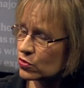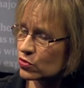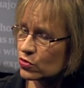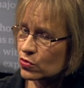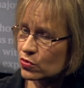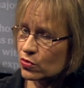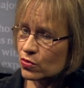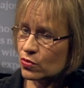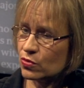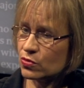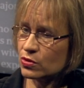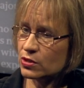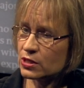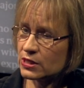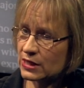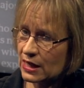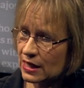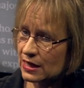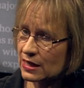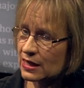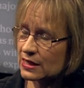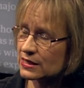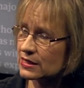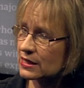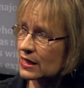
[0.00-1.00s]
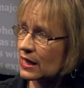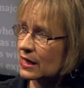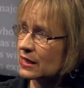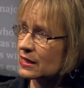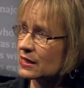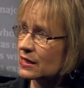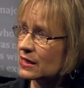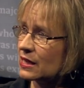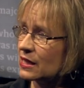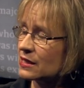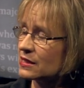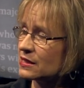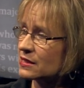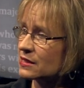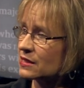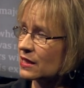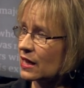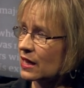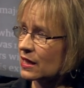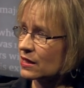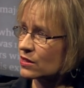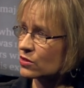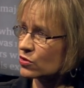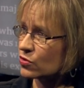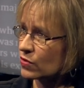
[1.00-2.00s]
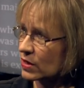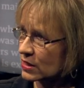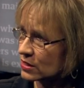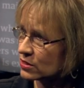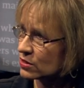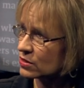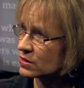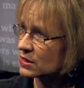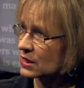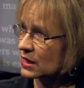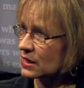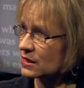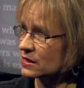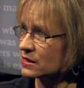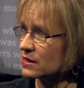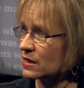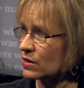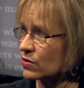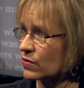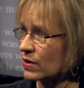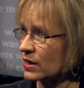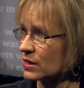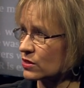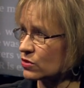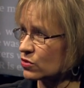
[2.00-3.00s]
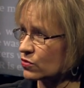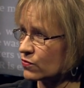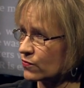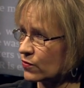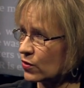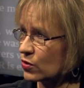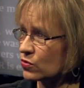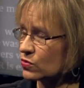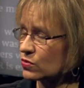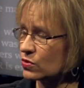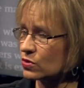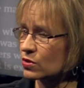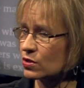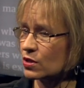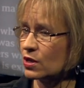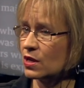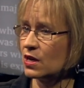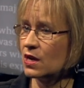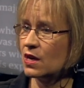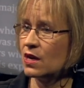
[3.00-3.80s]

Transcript: to stand as candidates and to exercise their right to vote,